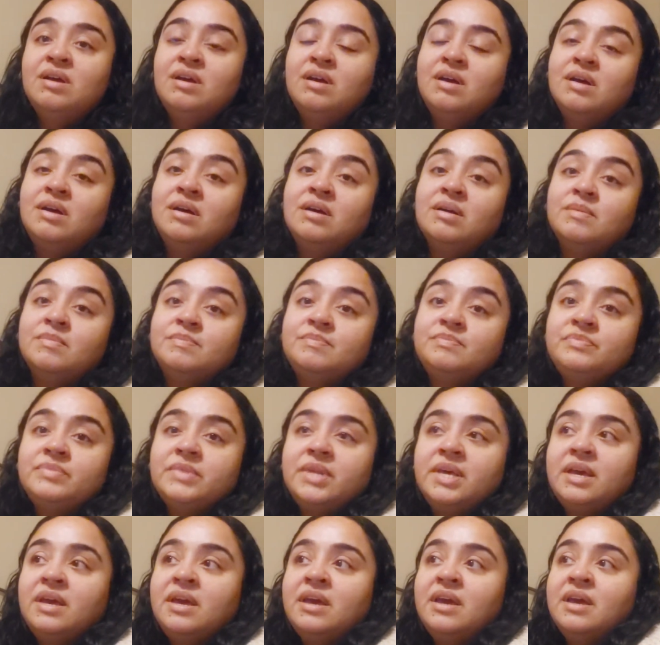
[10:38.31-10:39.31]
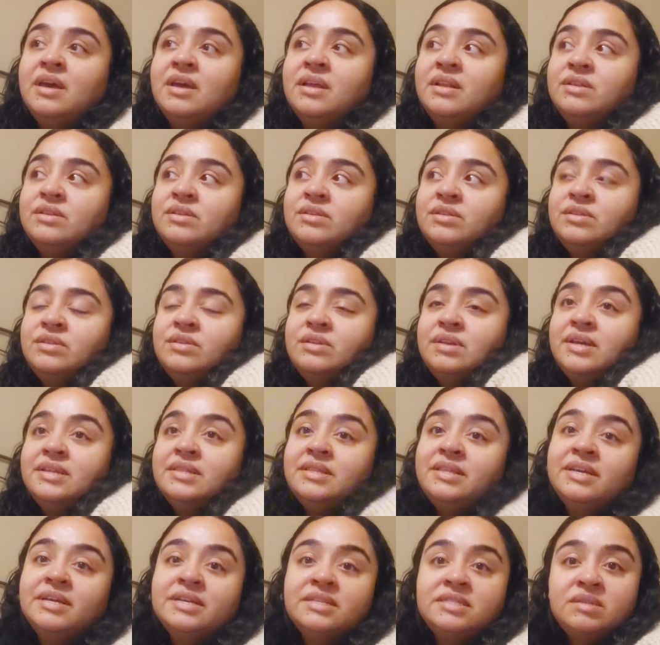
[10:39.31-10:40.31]
um, and I
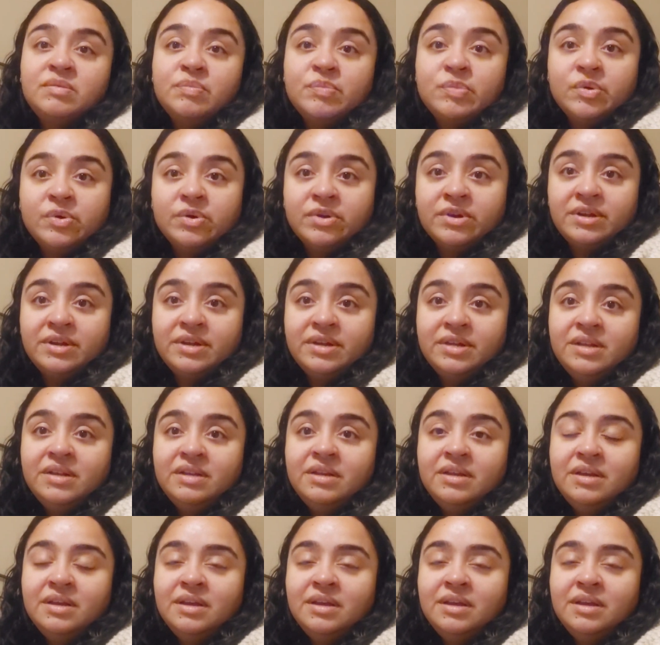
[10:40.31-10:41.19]
think it's important.